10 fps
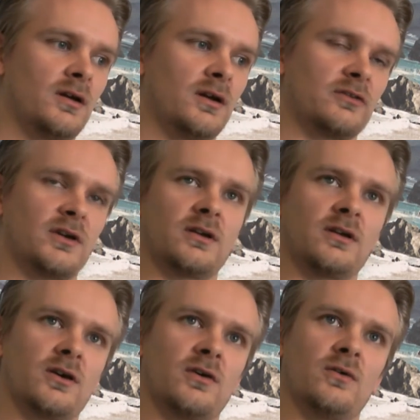a second
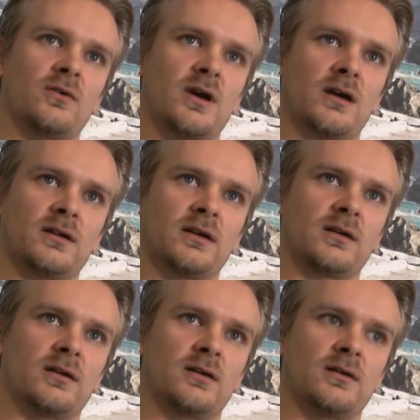ago had
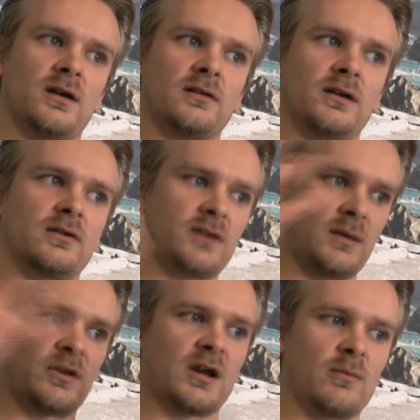like his
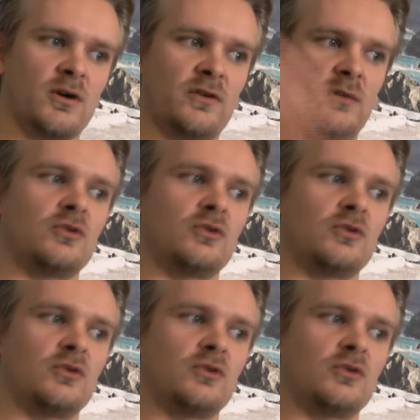name tag above him.